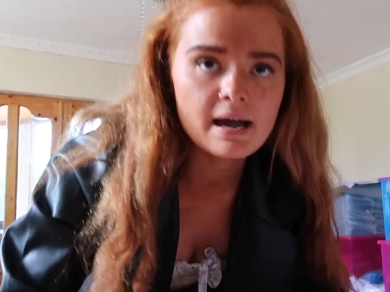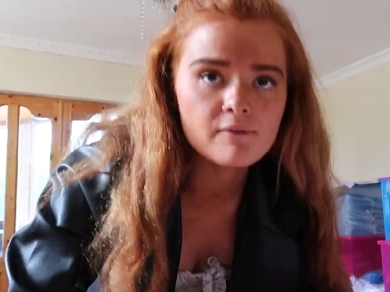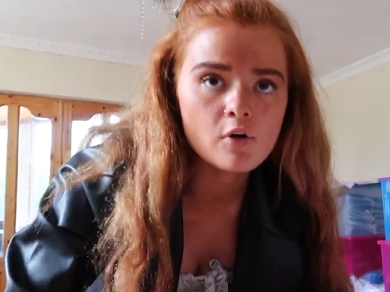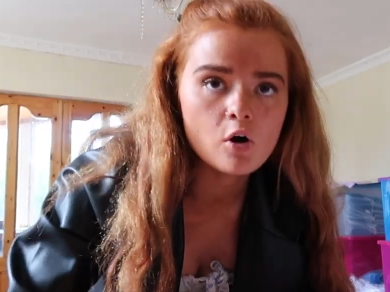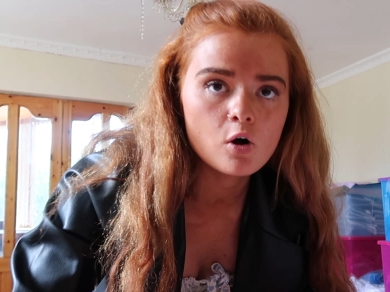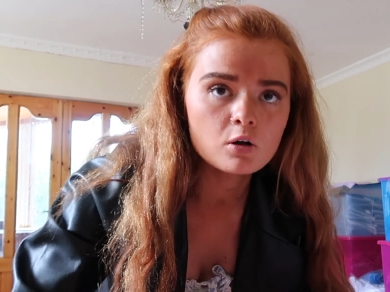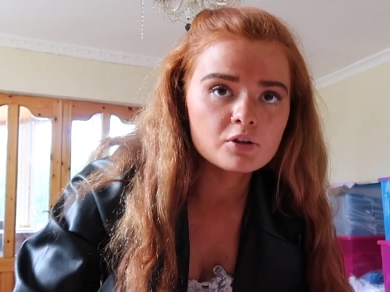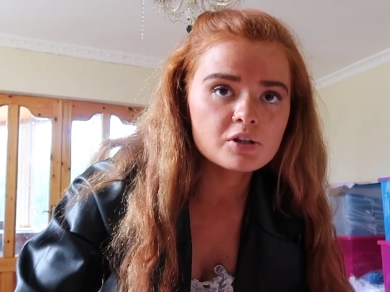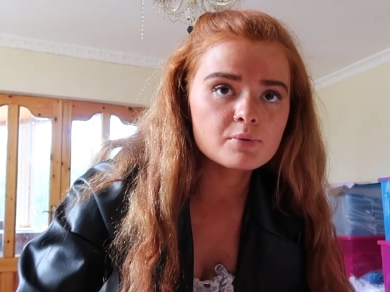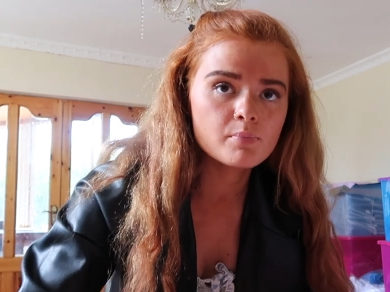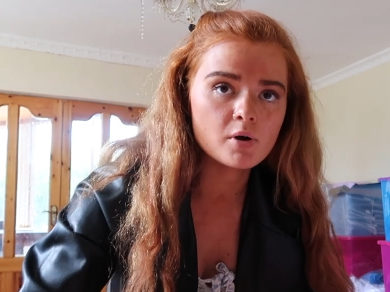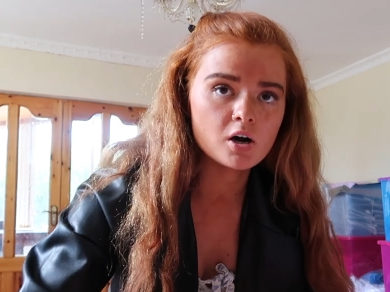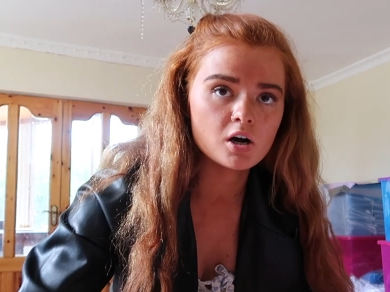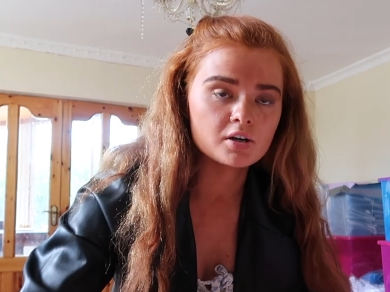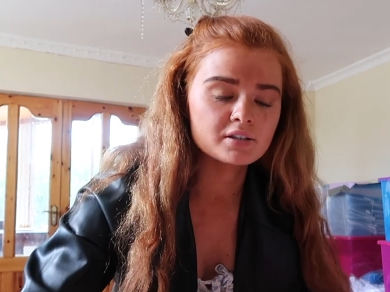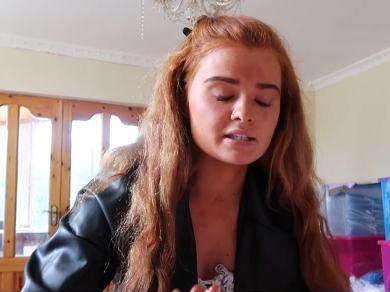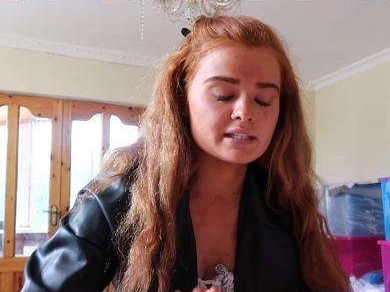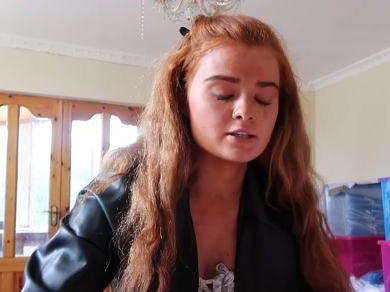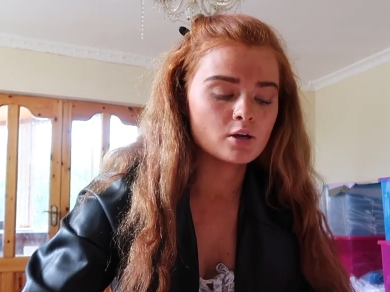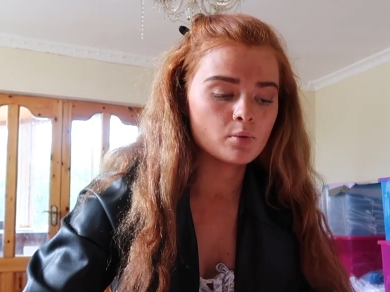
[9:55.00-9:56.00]
have all the
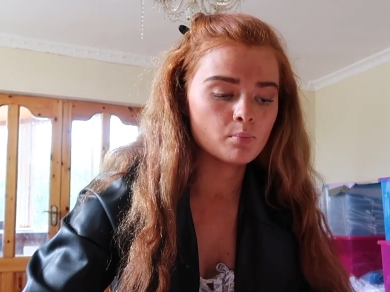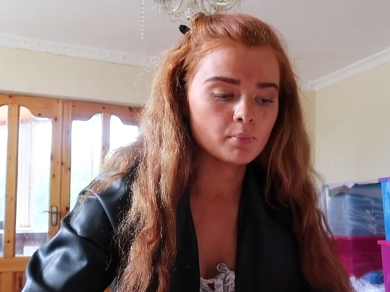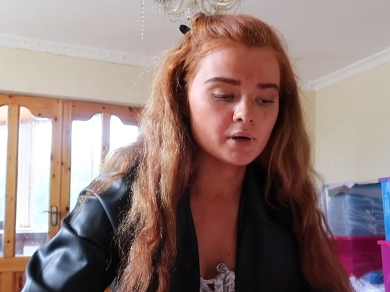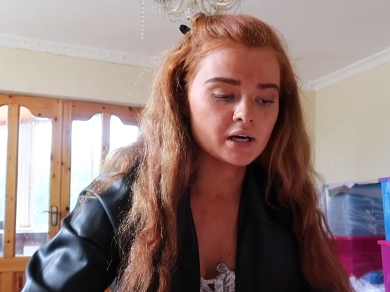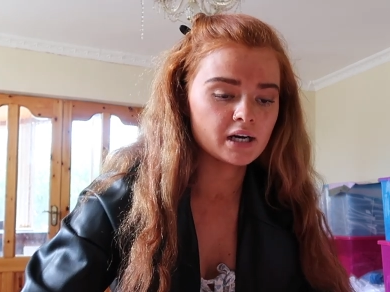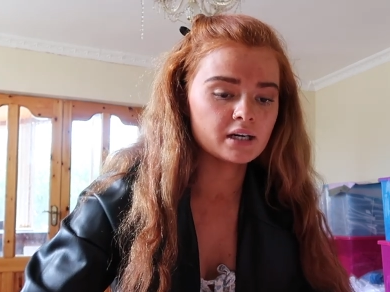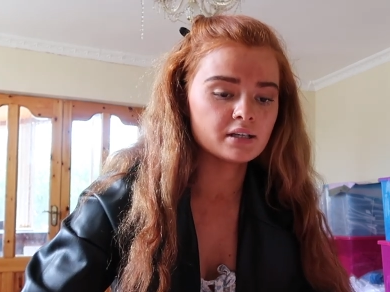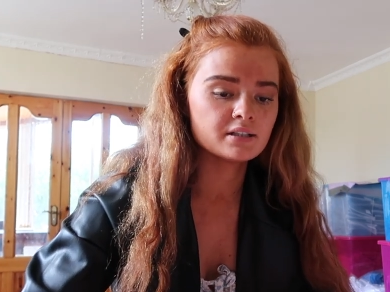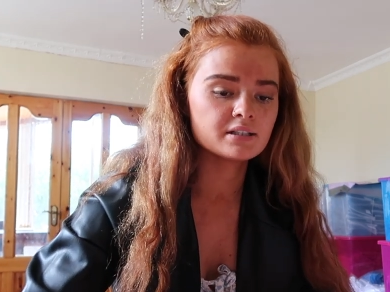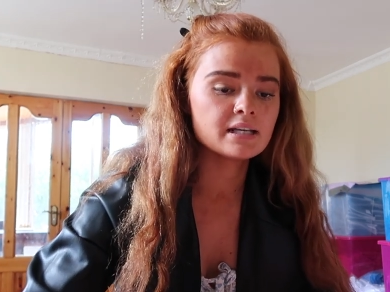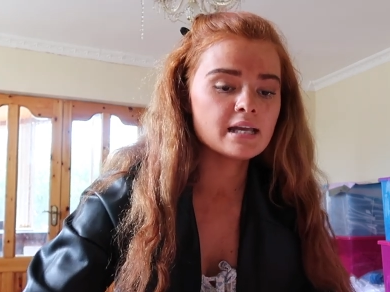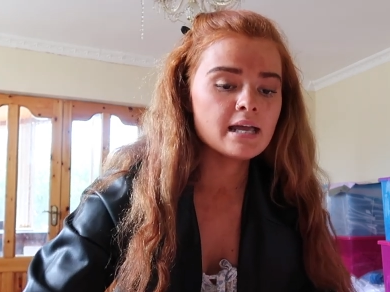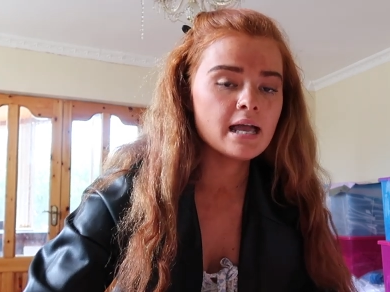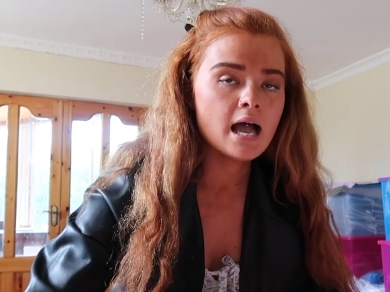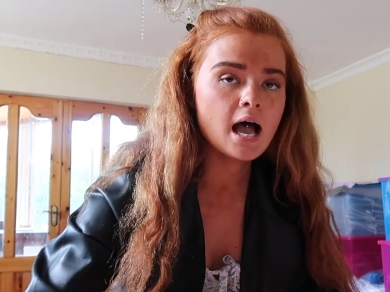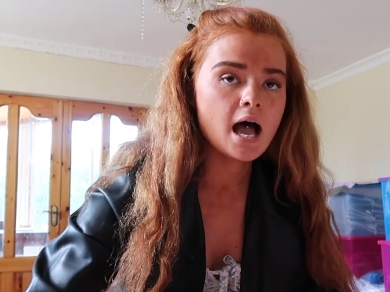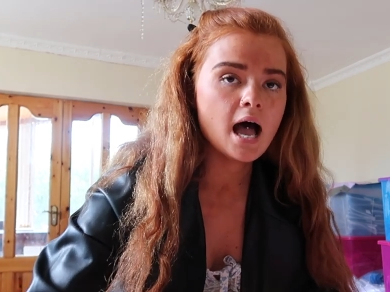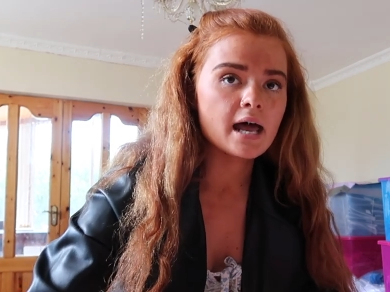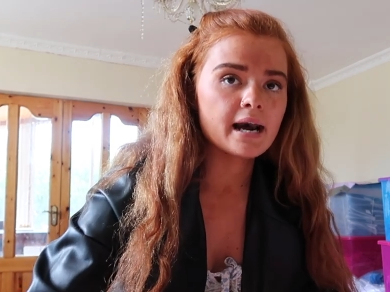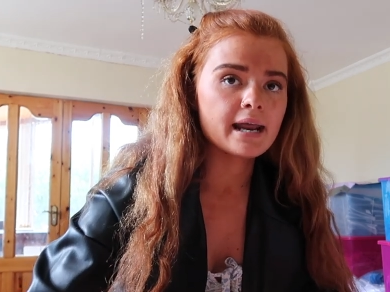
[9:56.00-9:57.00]
boxes numbered and
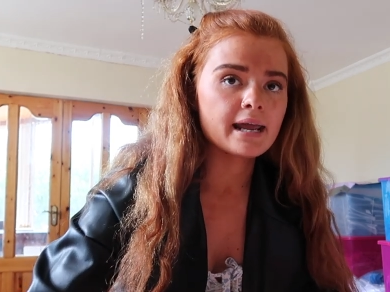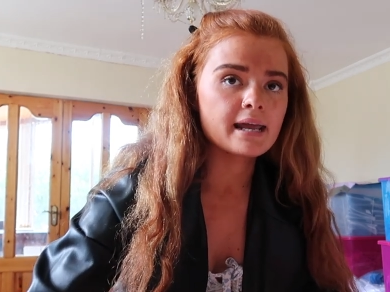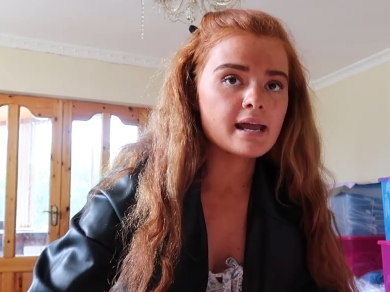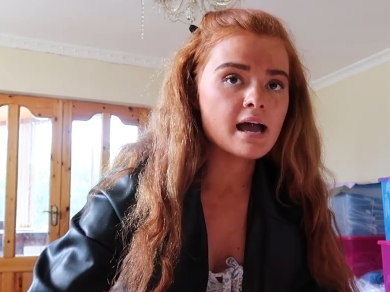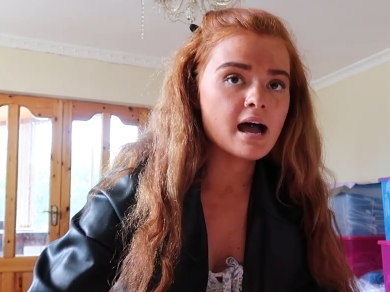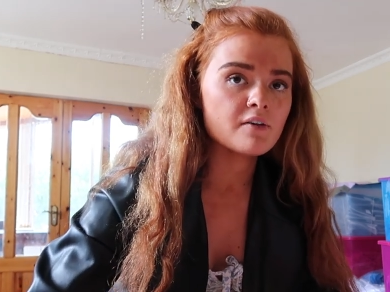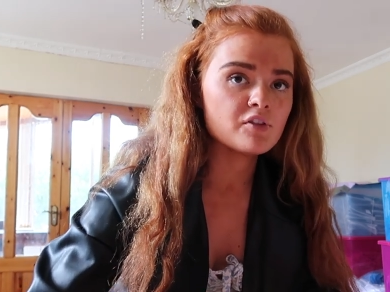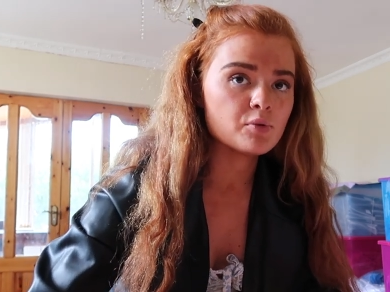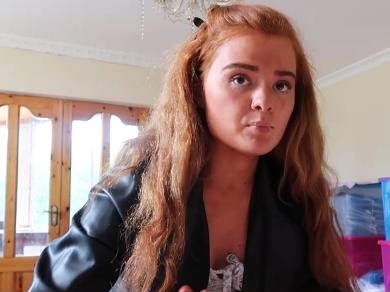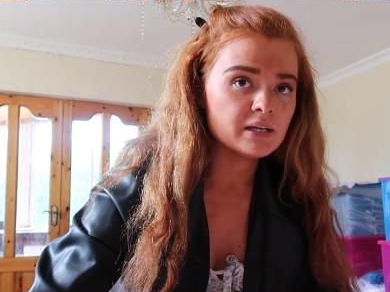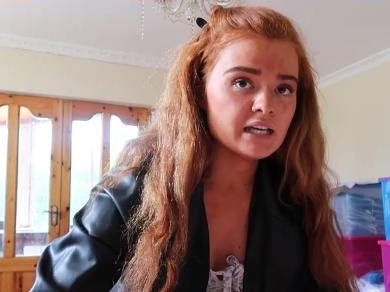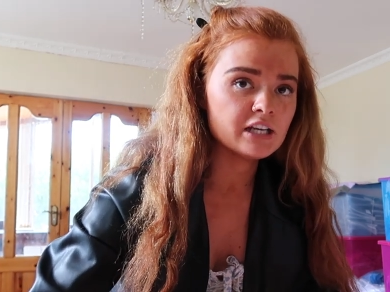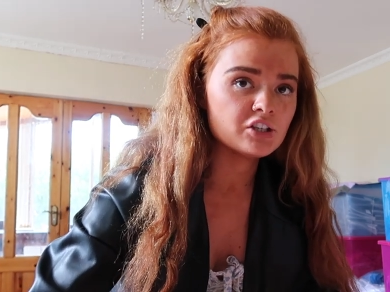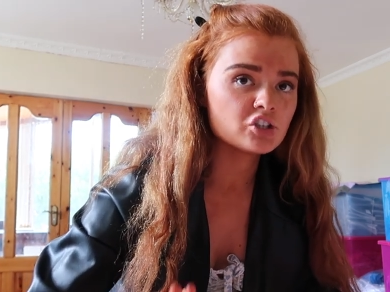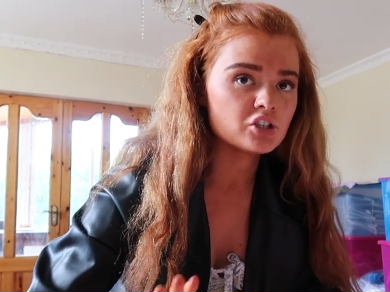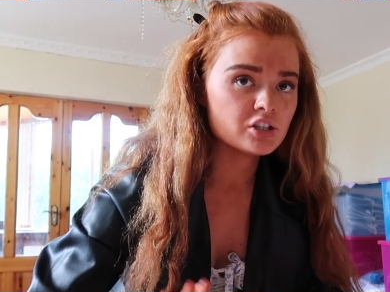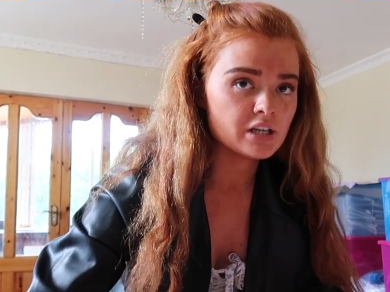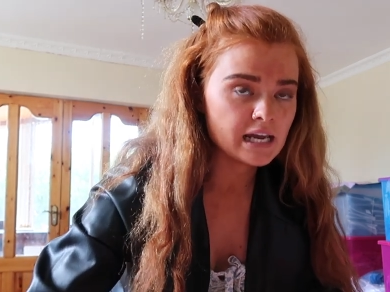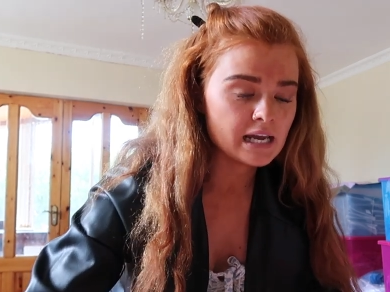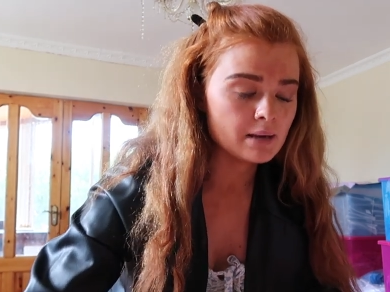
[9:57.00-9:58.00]
I have them
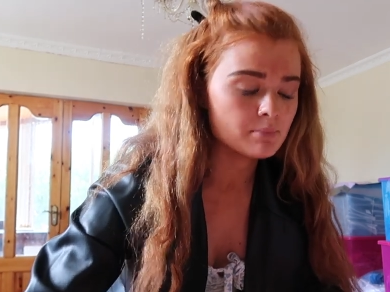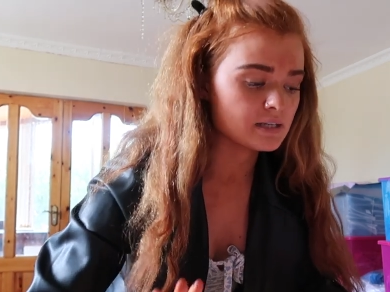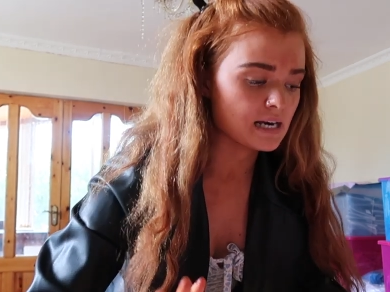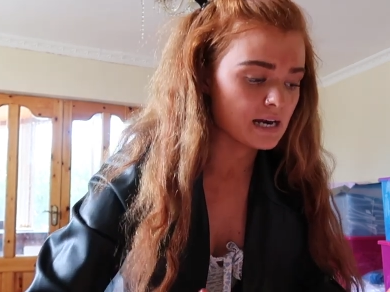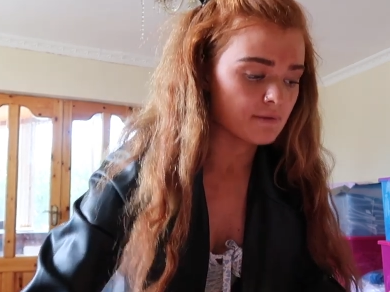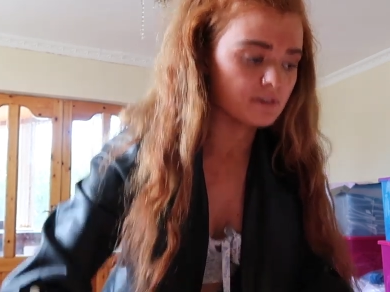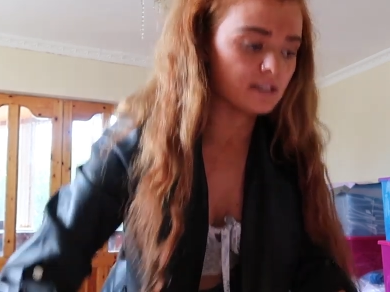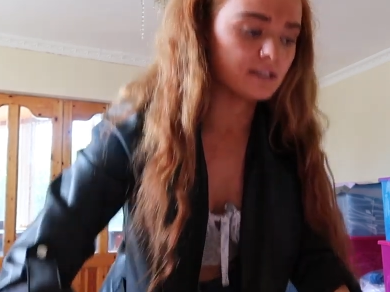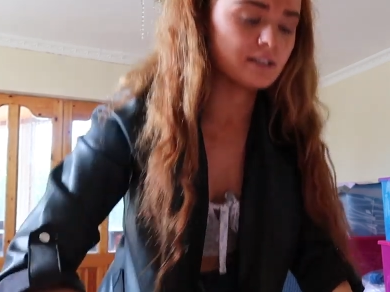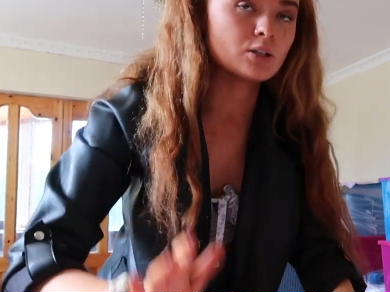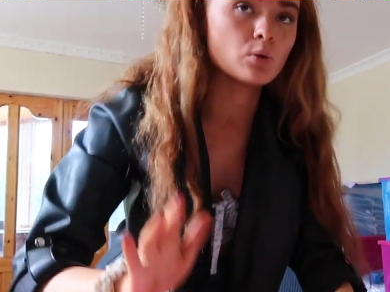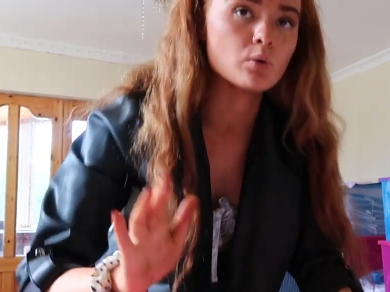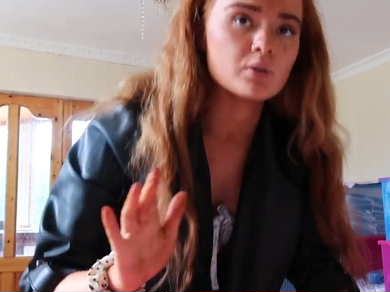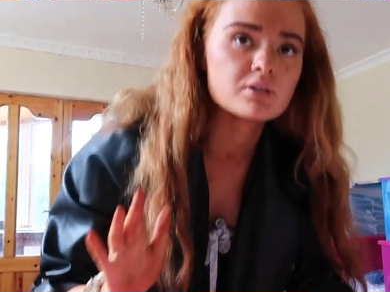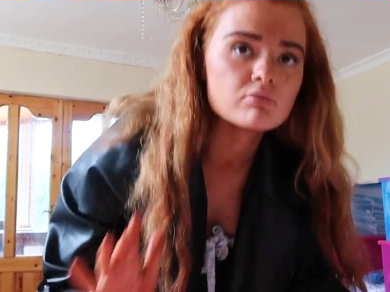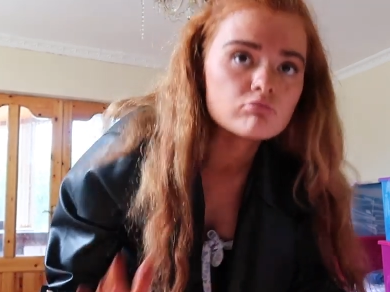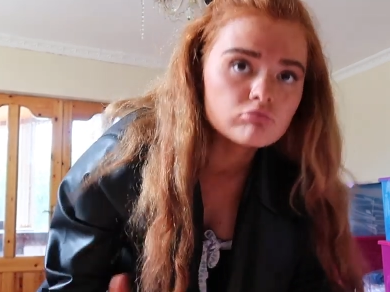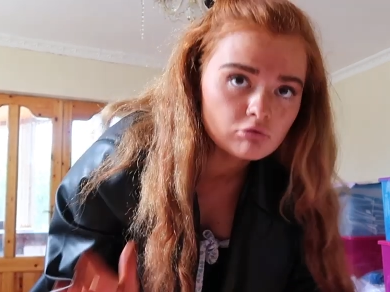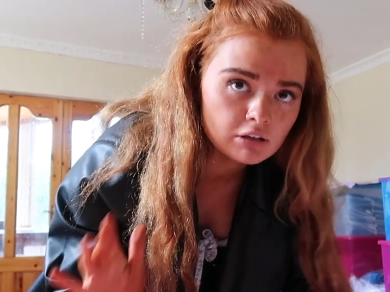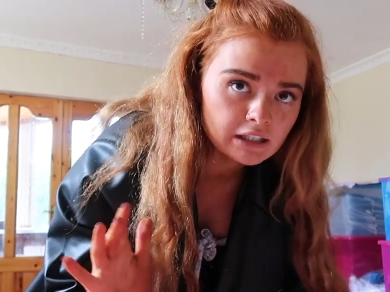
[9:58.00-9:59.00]
each named and everything, so
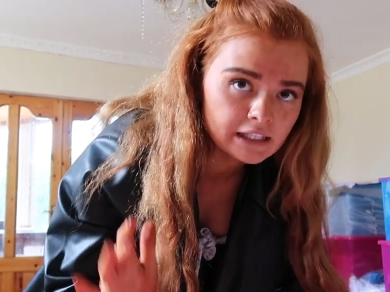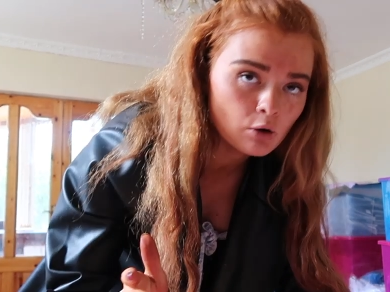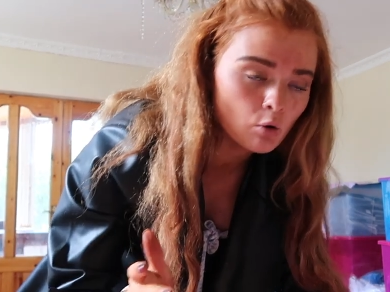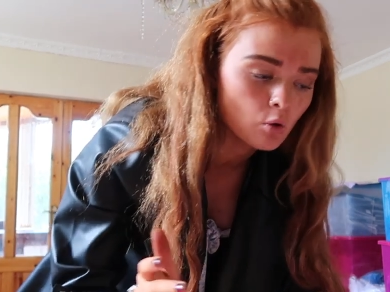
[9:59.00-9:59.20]
it's really